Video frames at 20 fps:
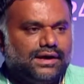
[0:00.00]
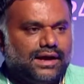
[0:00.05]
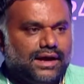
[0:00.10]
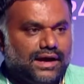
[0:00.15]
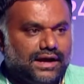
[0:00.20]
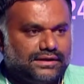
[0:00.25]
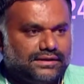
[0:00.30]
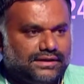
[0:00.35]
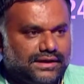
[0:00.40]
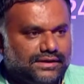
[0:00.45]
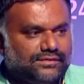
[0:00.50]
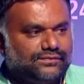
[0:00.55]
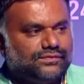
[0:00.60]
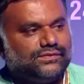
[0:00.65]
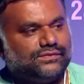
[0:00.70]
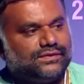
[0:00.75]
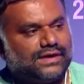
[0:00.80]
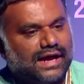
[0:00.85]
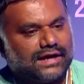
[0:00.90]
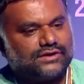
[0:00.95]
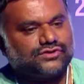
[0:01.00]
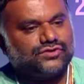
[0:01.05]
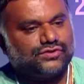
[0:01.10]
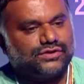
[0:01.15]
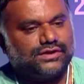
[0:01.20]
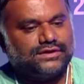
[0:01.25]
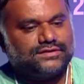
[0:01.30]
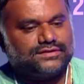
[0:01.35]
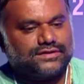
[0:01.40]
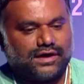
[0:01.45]
And then we will
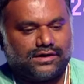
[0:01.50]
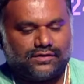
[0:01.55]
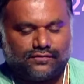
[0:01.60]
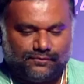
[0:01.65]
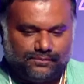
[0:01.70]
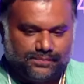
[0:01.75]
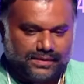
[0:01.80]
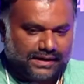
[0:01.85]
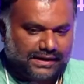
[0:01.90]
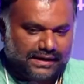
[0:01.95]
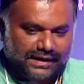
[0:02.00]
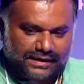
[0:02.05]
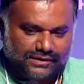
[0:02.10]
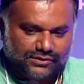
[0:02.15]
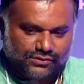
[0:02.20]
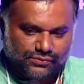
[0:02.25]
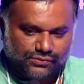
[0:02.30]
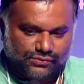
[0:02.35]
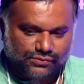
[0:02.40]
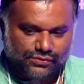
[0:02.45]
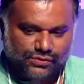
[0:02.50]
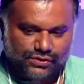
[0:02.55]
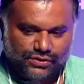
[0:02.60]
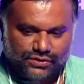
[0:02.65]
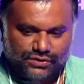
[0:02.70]
actually sort of bring into